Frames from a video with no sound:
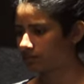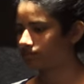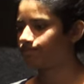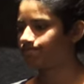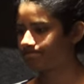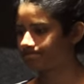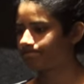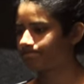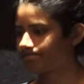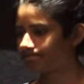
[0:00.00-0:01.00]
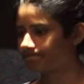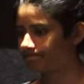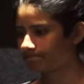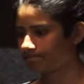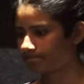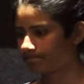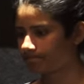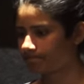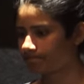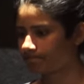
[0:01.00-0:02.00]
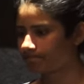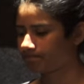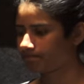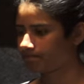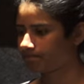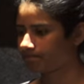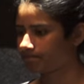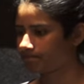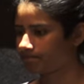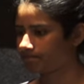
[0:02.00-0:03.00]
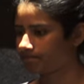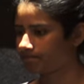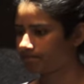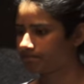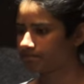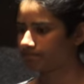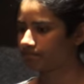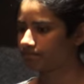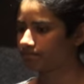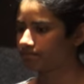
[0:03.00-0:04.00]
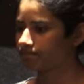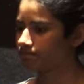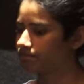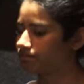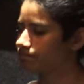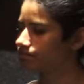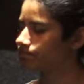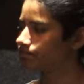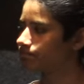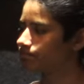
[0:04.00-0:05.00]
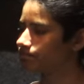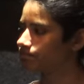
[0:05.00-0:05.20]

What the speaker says: (silent)